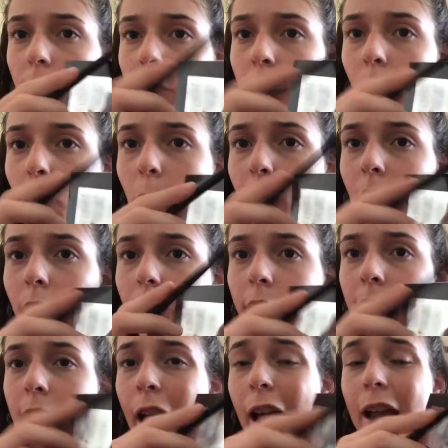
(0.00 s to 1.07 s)
So
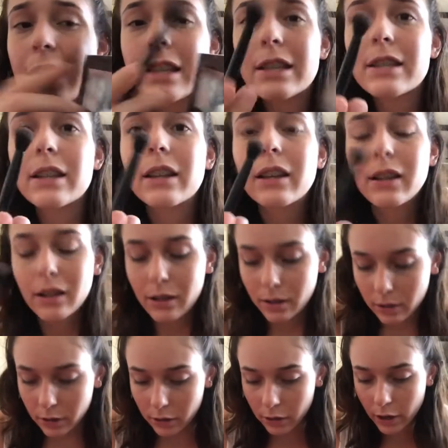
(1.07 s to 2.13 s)
you guys
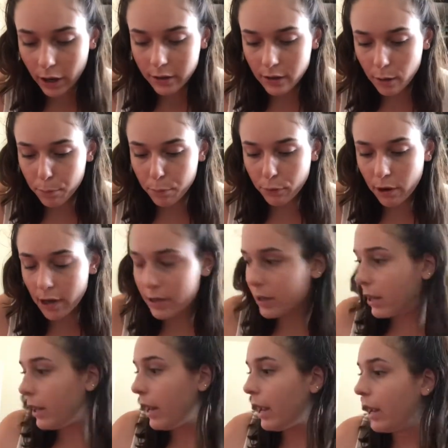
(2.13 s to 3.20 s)
are
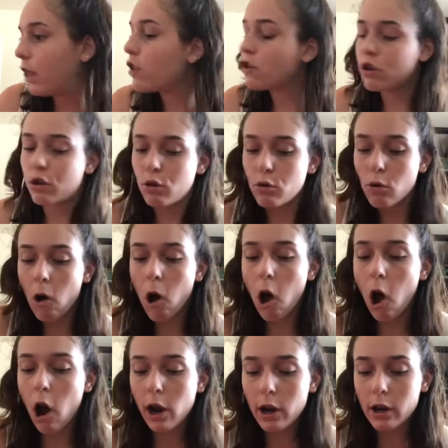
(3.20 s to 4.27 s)
pressing in too
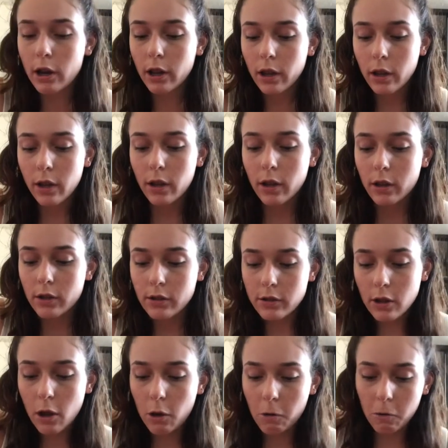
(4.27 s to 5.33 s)
hard.
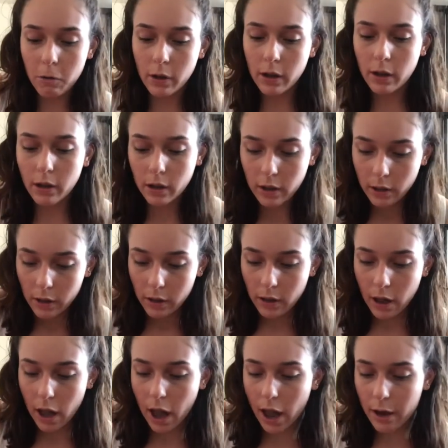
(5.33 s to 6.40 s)
So
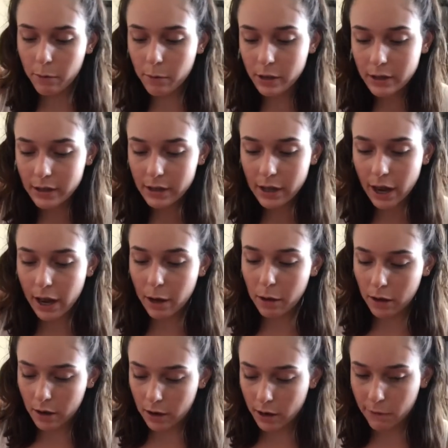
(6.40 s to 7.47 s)
I would
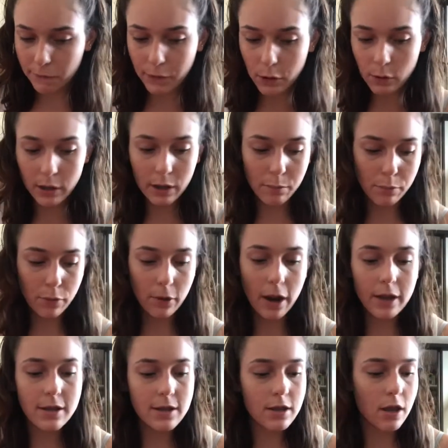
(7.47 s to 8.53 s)
say if you didn't
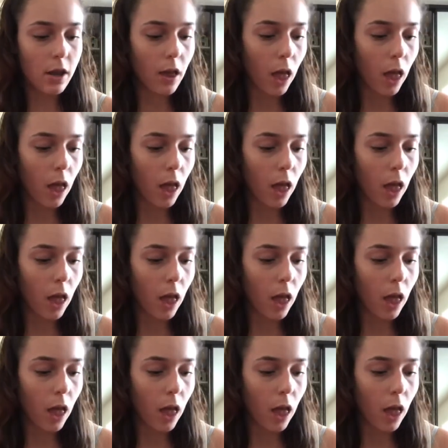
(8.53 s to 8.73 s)
press